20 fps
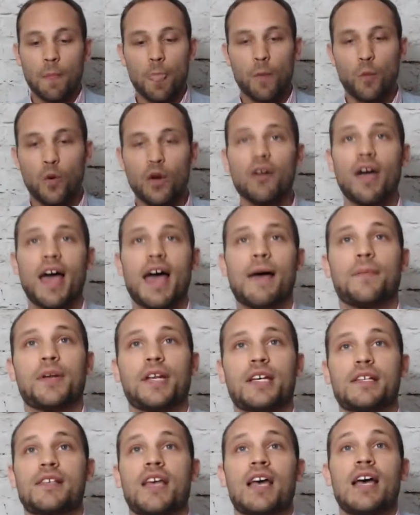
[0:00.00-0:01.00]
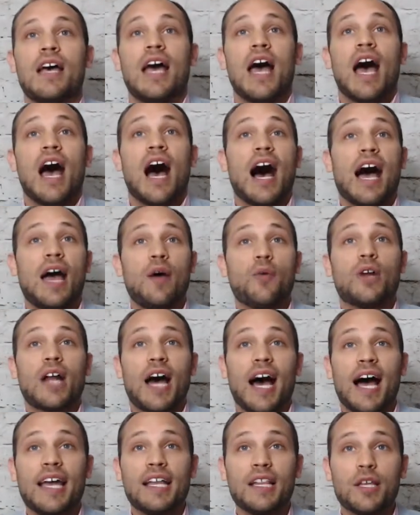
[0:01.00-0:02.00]
what'll happen is, I would
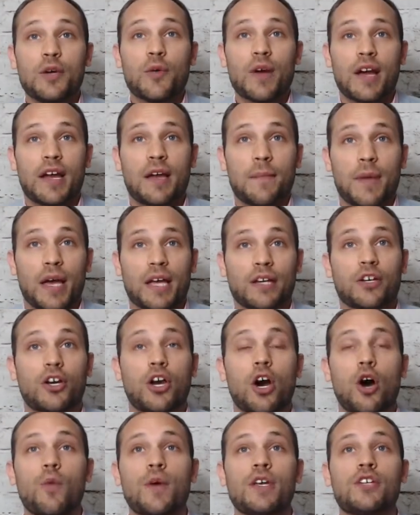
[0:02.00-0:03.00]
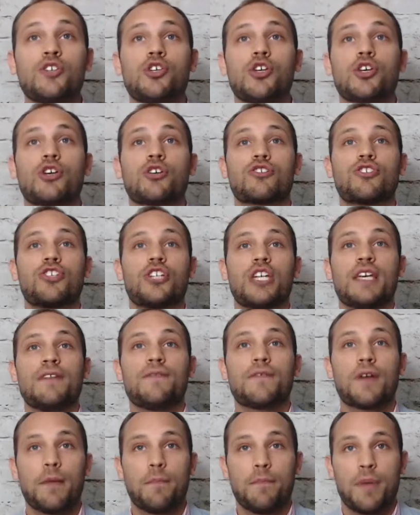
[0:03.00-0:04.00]
highly recommend going to your
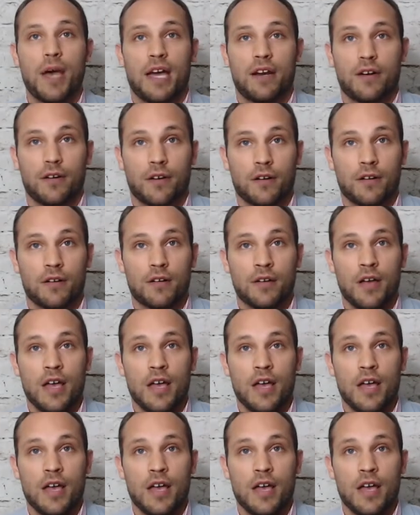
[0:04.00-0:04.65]
chief competitor.